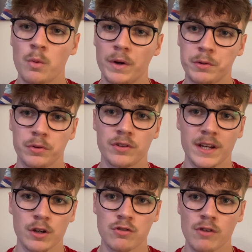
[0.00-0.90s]
which was an
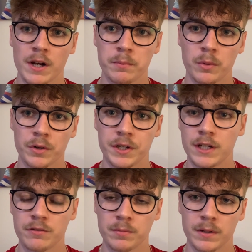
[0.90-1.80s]
incredible
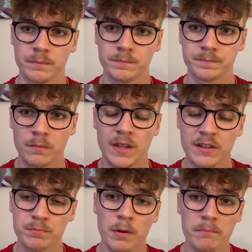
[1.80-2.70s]
achievement.
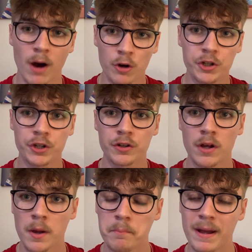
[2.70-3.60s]
This
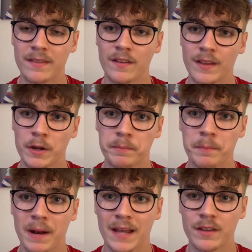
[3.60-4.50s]
promotion meant that they'd be
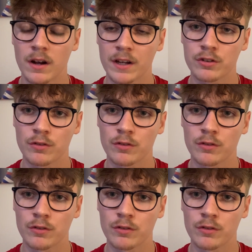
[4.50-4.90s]
playing the likes